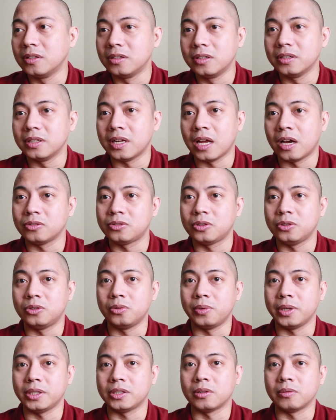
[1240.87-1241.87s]
learn how to
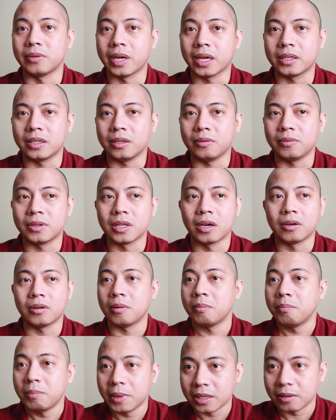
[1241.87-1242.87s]
do it directly without
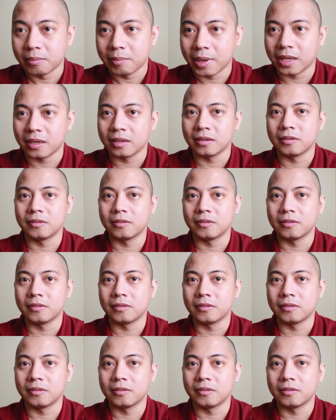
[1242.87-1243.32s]
a middleman.